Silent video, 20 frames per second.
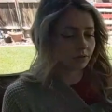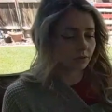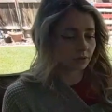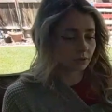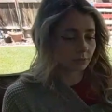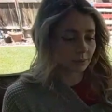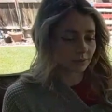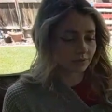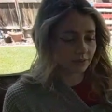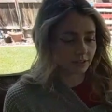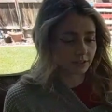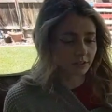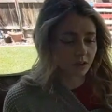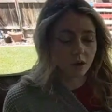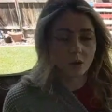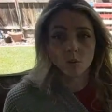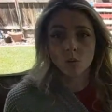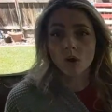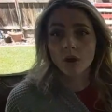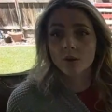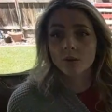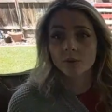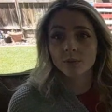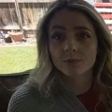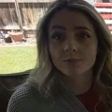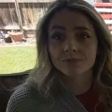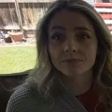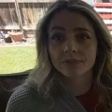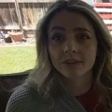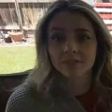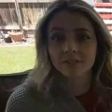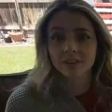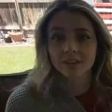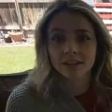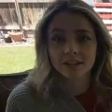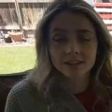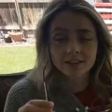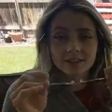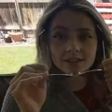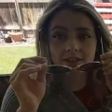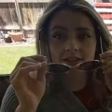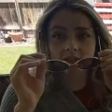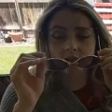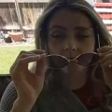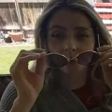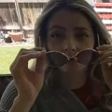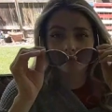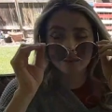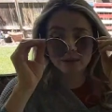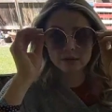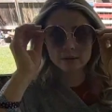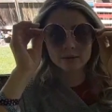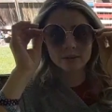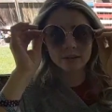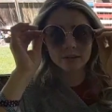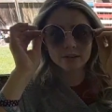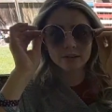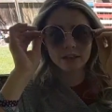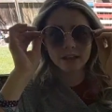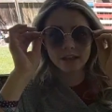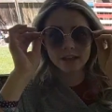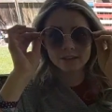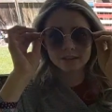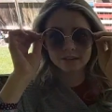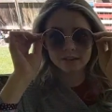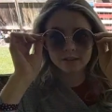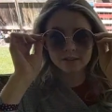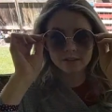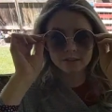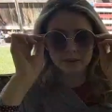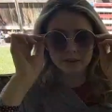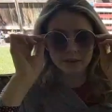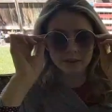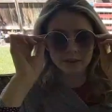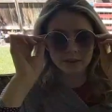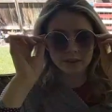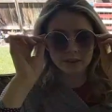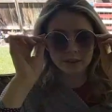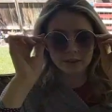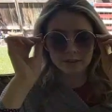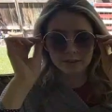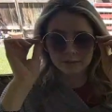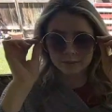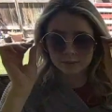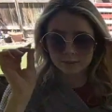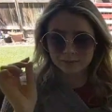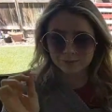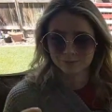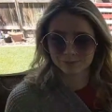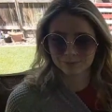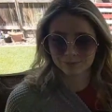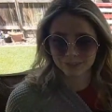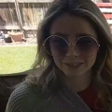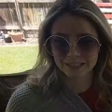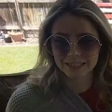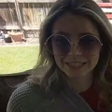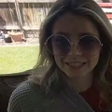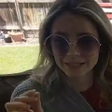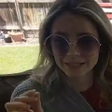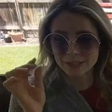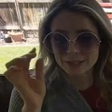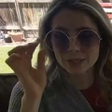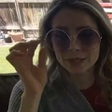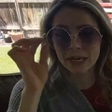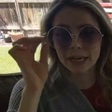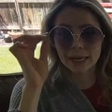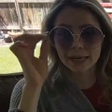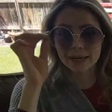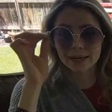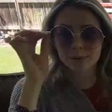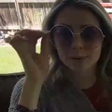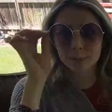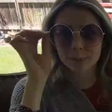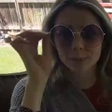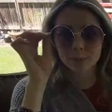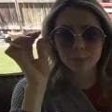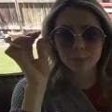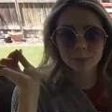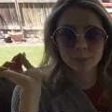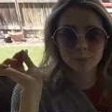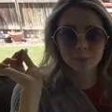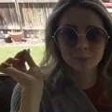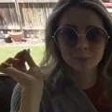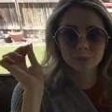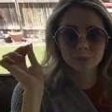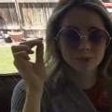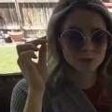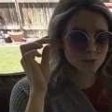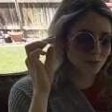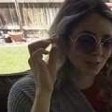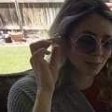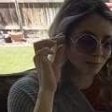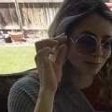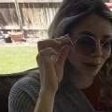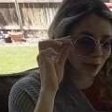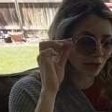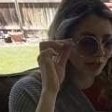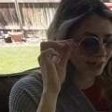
Bug flew in my face. Whoa! I feel like I can see so much better without the glasses. Because it's in the shade. Yeah. So it's like